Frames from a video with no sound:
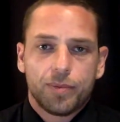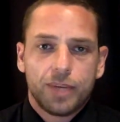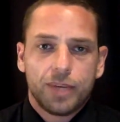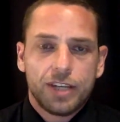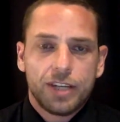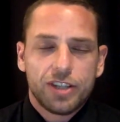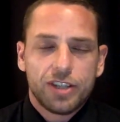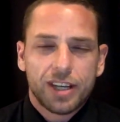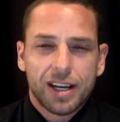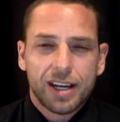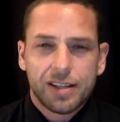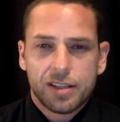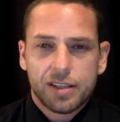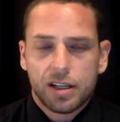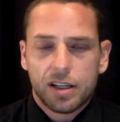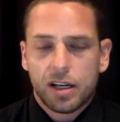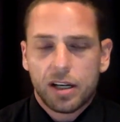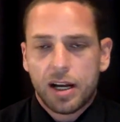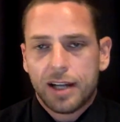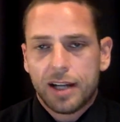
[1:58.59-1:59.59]

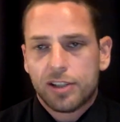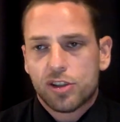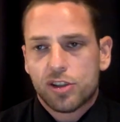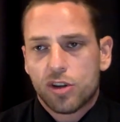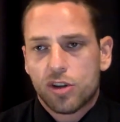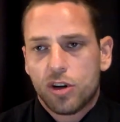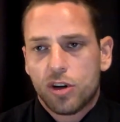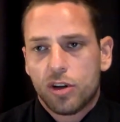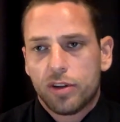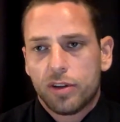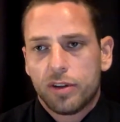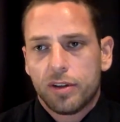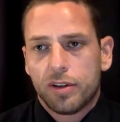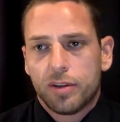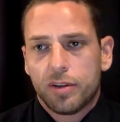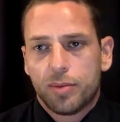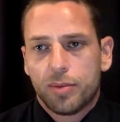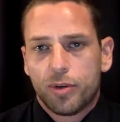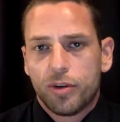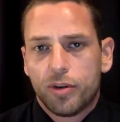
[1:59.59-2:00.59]
educating clients on
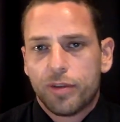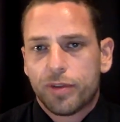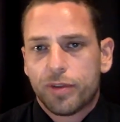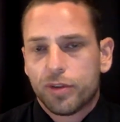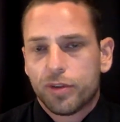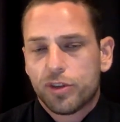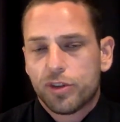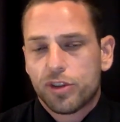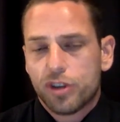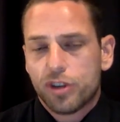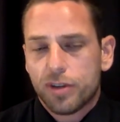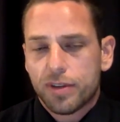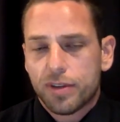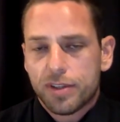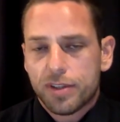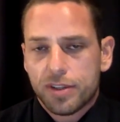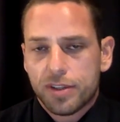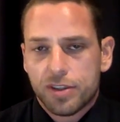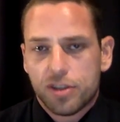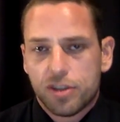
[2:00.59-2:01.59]
the peripheral
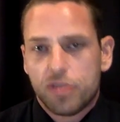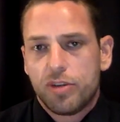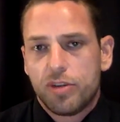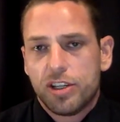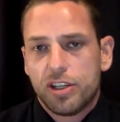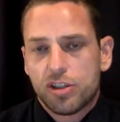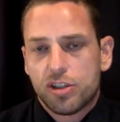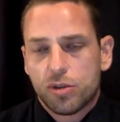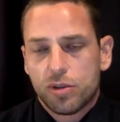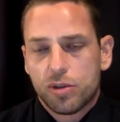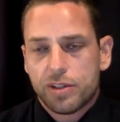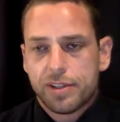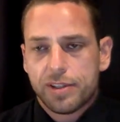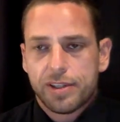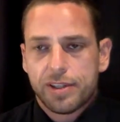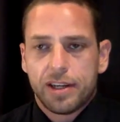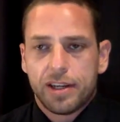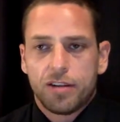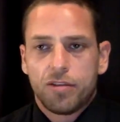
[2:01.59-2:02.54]
services and resources that are